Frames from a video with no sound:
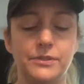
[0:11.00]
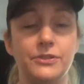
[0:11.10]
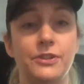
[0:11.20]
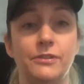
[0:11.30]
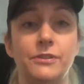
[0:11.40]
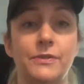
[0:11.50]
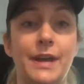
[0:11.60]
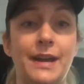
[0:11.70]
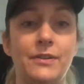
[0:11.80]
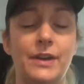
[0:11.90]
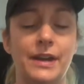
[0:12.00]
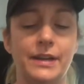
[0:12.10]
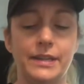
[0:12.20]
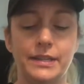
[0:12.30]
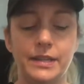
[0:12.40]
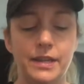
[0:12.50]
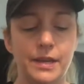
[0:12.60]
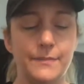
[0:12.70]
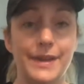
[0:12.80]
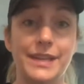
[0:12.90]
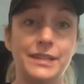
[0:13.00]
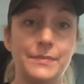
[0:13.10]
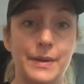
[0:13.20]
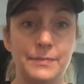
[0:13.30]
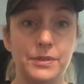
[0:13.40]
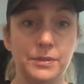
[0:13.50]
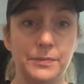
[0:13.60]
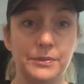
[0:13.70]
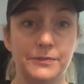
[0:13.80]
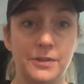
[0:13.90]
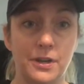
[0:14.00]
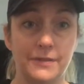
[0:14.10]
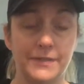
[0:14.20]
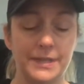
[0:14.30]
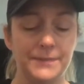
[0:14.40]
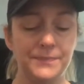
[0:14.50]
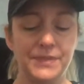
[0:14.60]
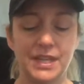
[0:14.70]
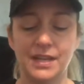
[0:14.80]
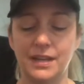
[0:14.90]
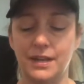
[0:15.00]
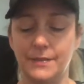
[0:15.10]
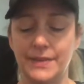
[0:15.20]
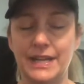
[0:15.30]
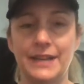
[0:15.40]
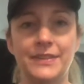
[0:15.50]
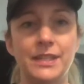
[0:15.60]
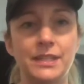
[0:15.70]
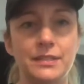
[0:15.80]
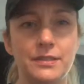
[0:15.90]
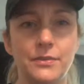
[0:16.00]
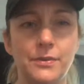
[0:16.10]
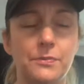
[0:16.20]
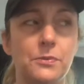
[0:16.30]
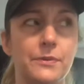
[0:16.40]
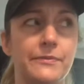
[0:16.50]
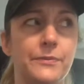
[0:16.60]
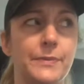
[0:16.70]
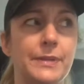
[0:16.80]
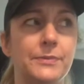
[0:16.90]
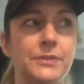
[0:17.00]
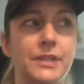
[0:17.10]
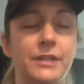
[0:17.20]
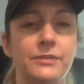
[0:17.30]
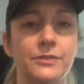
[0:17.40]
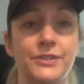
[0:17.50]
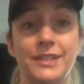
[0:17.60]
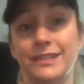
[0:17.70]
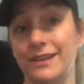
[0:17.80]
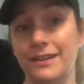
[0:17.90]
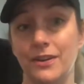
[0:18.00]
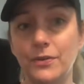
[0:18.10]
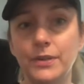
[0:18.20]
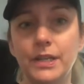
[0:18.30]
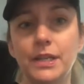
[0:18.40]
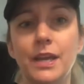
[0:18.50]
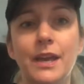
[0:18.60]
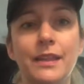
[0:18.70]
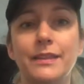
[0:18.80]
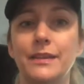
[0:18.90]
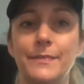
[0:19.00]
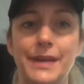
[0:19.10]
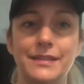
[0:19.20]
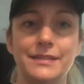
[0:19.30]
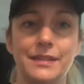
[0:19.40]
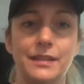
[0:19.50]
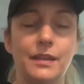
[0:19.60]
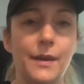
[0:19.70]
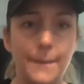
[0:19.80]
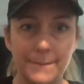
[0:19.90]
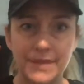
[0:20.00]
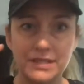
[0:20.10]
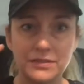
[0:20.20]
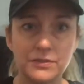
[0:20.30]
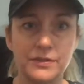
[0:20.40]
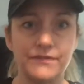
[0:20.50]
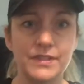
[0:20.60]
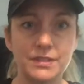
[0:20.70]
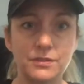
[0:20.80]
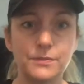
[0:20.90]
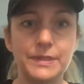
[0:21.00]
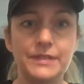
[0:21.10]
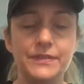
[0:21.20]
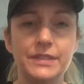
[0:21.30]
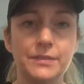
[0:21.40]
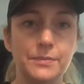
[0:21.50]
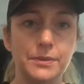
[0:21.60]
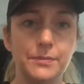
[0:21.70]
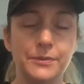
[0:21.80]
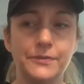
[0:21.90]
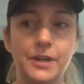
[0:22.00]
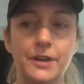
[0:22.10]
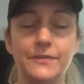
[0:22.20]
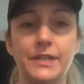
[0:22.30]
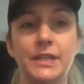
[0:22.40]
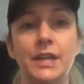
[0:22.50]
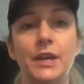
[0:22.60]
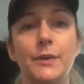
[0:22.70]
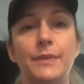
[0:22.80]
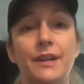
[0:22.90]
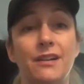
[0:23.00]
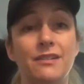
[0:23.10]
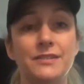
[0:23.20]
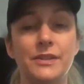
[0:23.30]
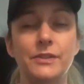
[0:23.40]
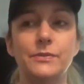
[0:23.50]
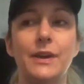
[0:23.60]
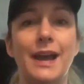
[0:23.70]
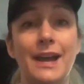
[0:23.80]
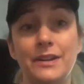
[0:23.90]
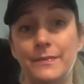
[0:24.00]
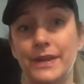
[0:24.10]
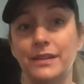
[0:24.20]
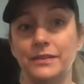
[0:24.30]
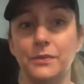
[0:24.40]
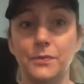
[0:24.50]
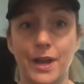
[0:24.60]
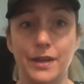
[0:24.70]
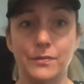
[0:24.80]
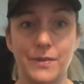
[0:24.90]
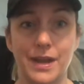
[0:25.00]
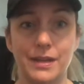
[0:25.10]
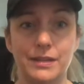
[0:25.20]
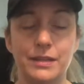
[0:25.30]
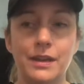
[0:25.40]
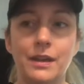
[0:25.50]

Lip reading: to show you how I make my bulletproof coffee. And I think it's so important for people to understand not only the amazing mental and physical benefits of bulletproof coffee, but also how to make it the right way.